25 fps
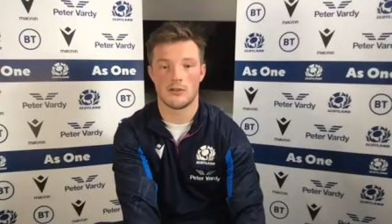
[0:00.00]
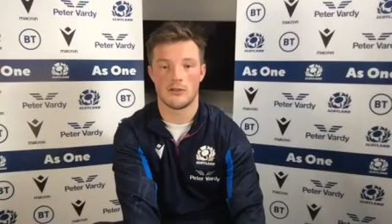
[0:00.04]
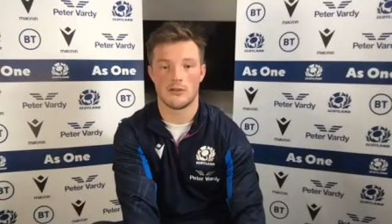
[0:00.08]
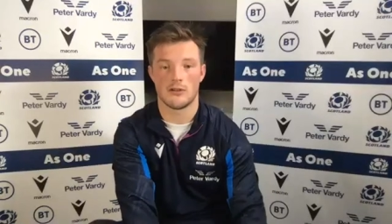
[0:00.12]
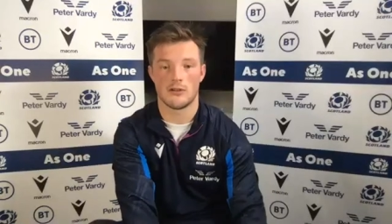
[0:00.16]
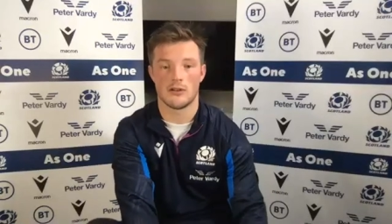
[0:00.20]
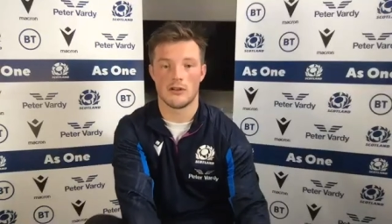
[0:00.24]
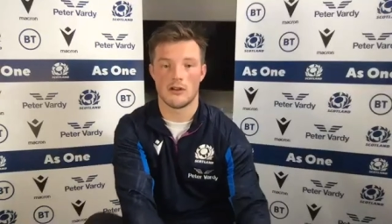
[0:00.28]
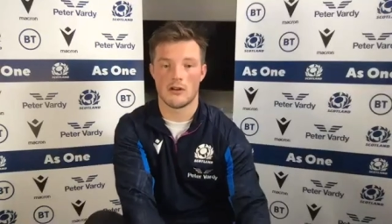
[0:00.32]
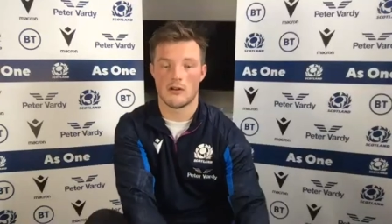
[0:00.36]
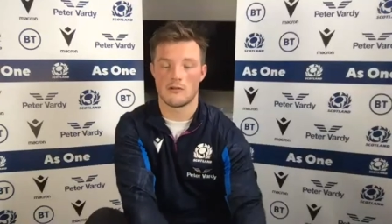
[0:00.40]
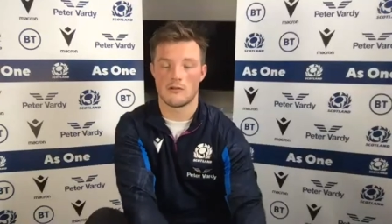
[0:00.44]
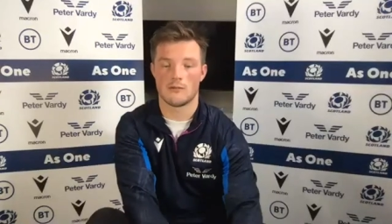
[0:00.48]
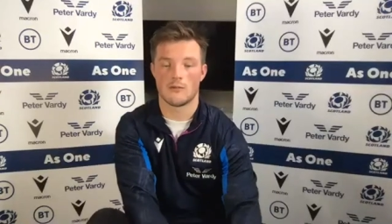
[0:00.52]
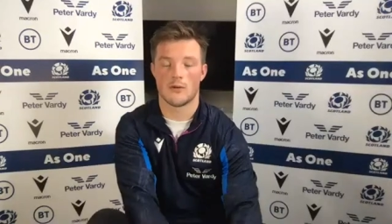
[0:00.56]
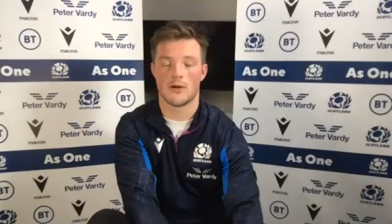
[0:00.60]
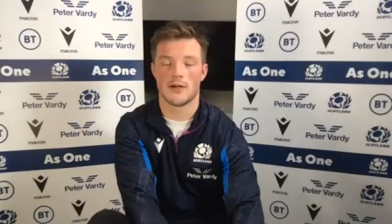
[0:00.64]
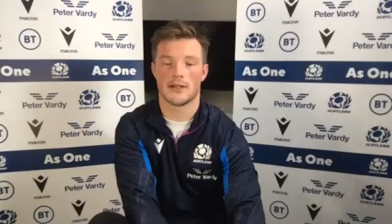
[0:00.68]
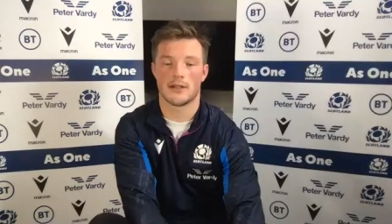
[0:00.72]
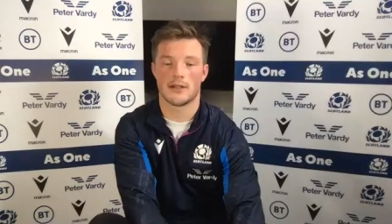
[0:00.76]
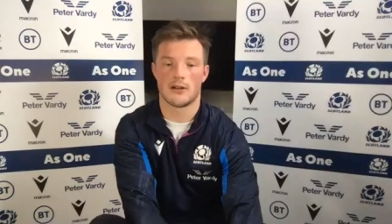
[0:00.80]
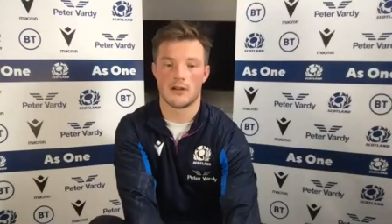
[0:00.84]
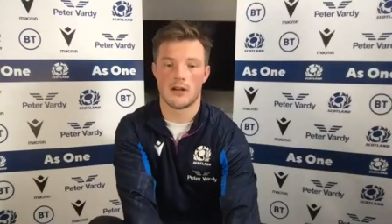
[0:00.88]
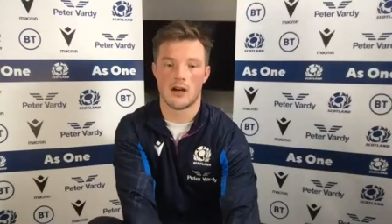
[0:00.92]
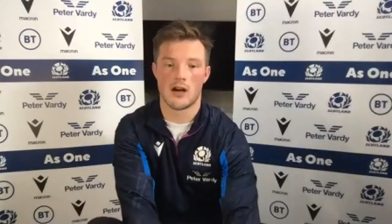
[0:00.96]
We do a lot of
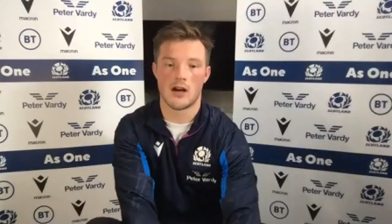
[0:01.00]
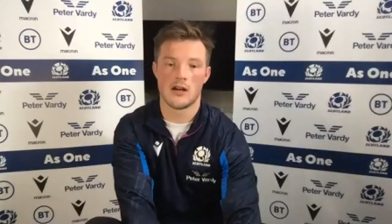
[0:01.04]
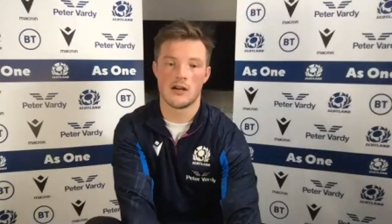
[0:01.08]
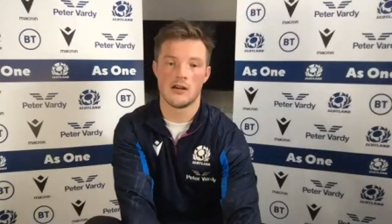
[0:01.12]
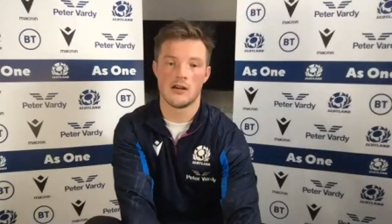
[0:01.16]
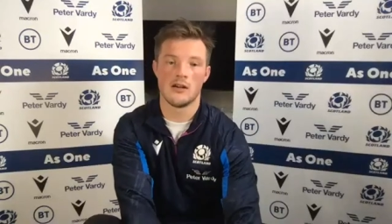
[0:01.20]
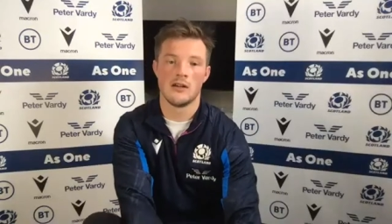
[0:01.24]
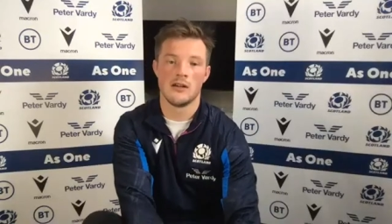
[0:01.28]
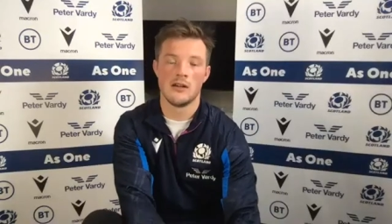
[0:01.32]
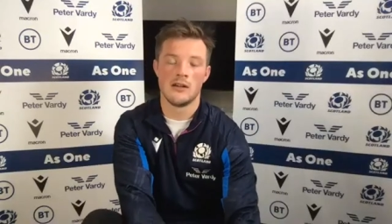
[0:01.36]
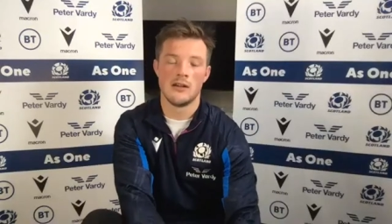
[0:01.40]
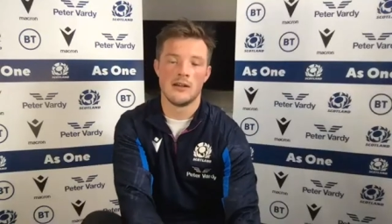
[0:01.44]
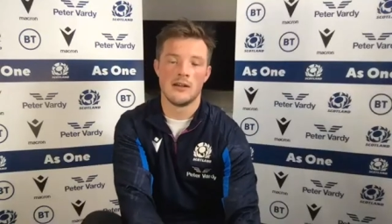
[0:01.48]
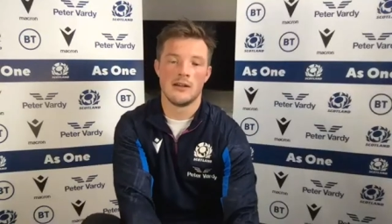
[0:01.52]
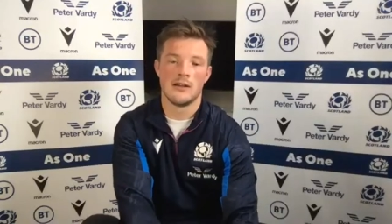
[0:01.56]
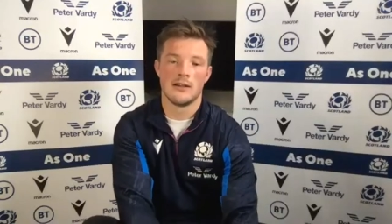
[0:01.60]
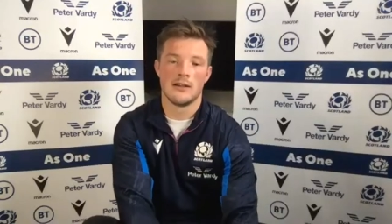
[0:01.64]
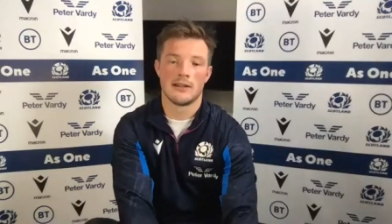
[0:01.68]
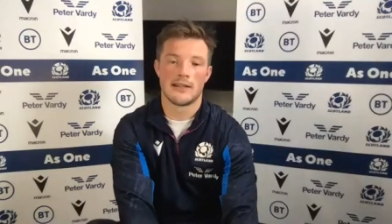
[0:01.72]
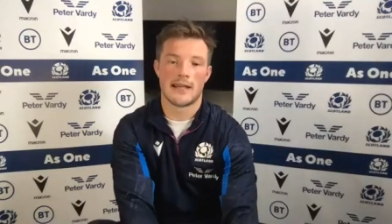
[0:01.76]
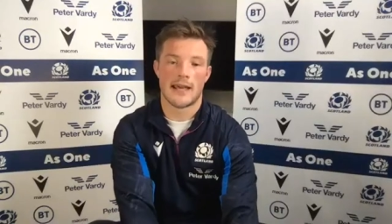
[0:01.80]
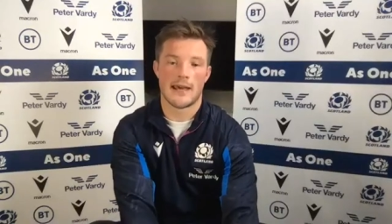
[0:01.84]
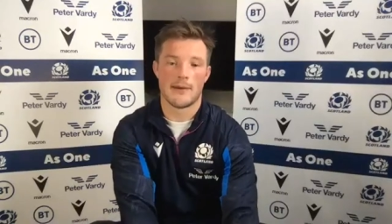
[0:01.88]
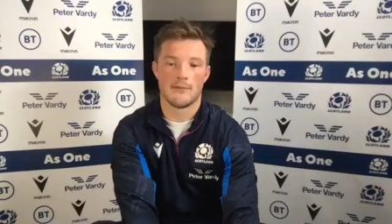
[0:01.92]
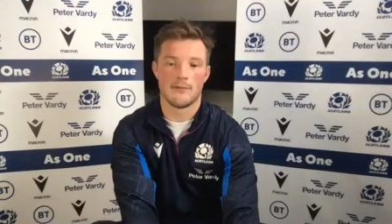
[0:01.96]
work on our
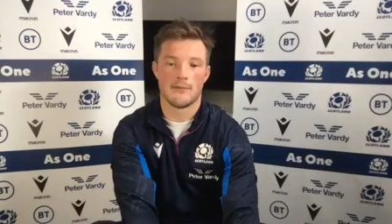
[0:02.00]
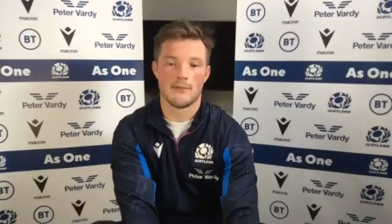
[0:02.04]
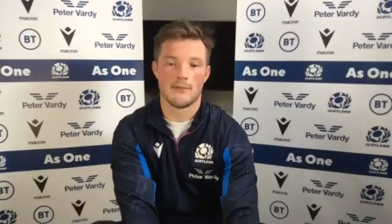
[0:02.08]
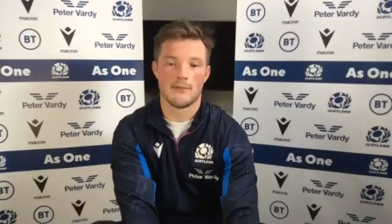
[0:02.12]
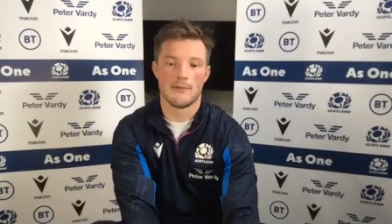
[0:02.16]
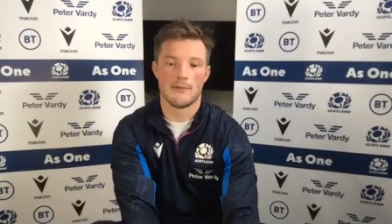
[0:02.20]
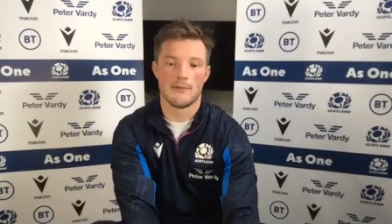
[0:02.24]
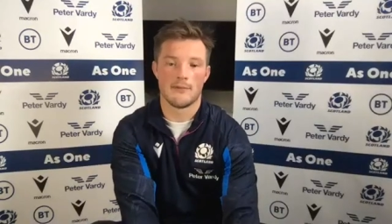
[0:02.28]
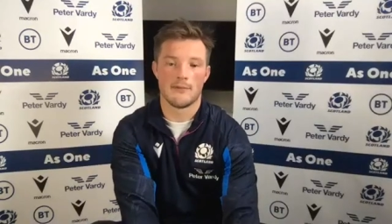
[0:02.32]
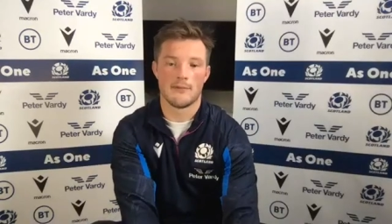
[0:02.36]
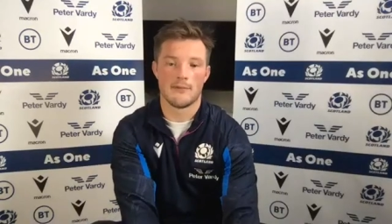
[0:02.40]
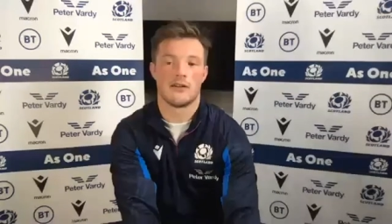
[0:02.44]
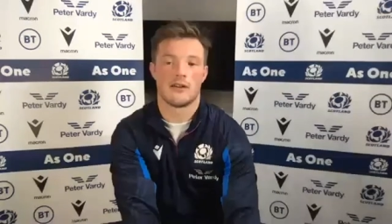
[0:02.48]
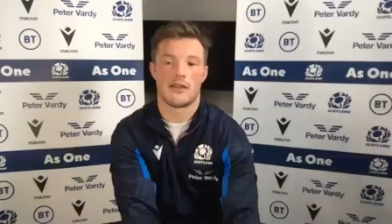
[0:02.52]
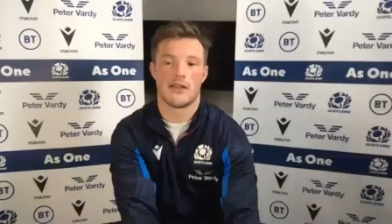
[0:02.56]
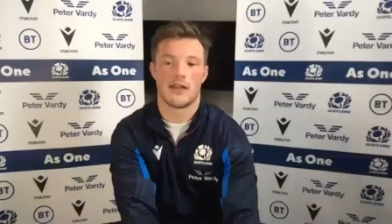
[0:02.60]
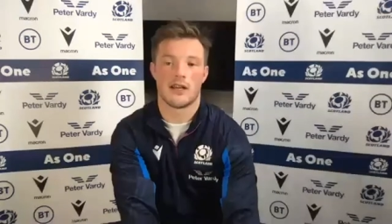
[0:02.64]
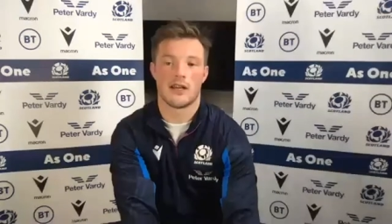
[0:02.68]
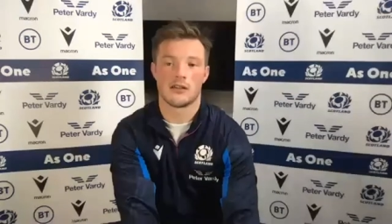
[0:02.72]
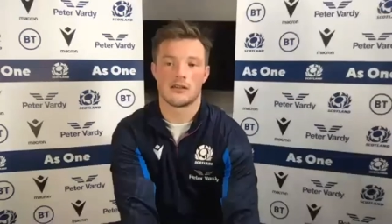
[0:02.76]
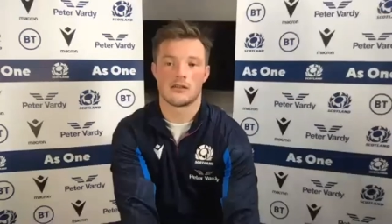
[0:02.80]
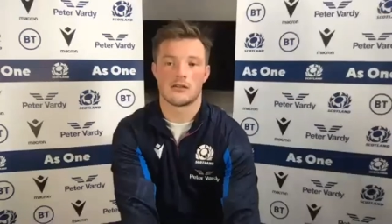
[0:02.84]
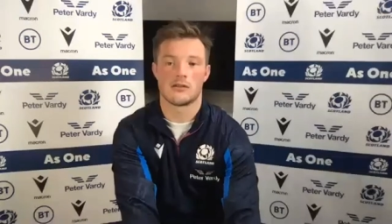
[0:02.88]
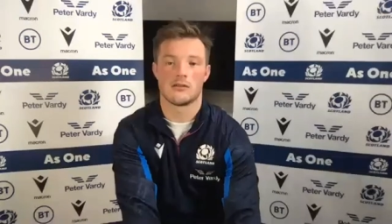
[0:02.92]
game together and things.